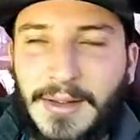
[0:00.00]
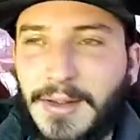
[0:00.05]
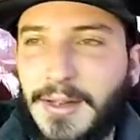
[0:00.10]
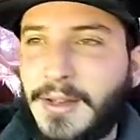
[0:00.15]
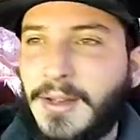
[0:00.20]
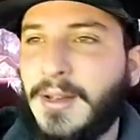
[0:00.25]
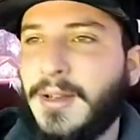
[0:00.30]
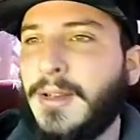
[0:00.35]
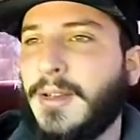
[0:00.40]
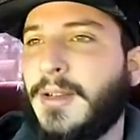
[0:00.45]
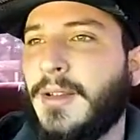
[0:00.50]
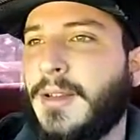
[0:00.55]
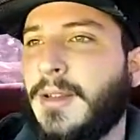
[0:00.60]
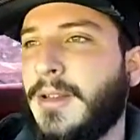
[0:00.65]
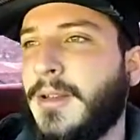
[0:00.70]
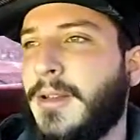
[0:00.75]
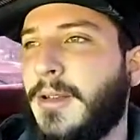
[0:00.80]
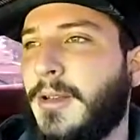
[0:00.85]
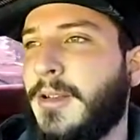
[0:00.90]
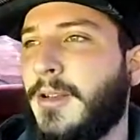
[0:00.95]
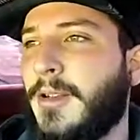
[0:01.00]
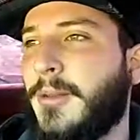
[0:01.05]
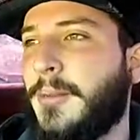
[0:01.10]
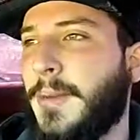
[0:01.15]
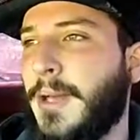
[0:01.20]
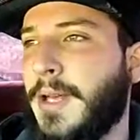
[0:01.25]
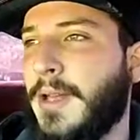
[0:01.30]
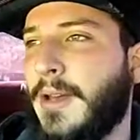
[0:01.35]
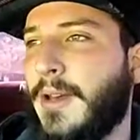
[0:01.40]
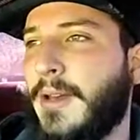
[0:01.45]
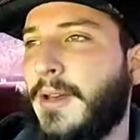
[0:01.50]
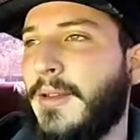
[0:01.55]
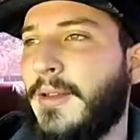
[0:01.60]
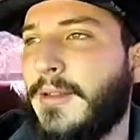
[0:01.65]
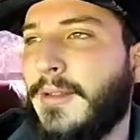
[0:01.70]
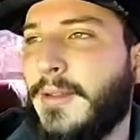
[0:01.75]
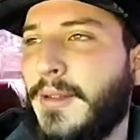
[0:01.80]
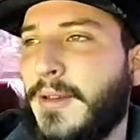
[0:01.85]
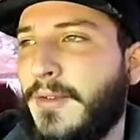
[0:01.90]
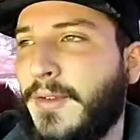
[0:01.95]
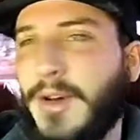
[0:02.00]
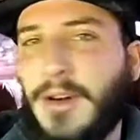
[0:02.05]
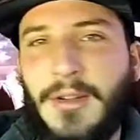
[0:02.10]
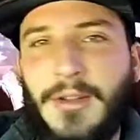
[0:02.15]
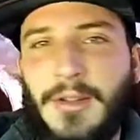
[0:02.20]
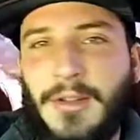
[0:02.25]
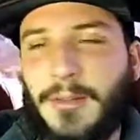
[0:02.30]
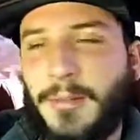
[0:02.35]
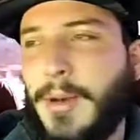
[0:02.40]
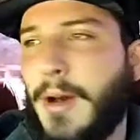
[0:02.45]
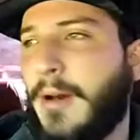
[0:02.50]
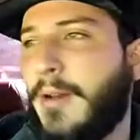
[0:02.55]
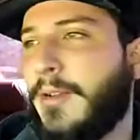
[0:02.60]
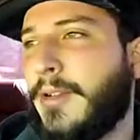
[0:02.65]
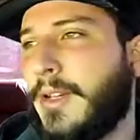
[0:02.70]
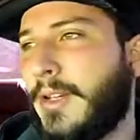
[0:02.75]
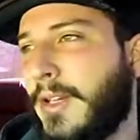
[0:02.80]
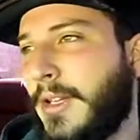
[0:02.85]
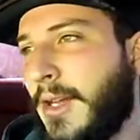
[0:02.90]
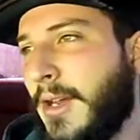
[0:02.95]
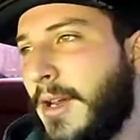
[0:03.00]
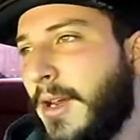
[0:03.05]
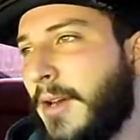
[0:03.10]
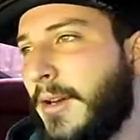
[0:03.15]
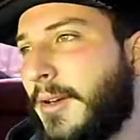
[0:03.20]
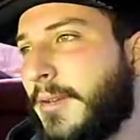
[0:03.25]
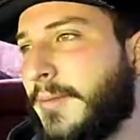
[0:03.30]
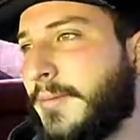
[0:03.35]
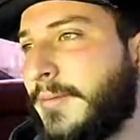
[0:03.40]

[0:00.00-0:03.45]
because of all of this pollen in the air.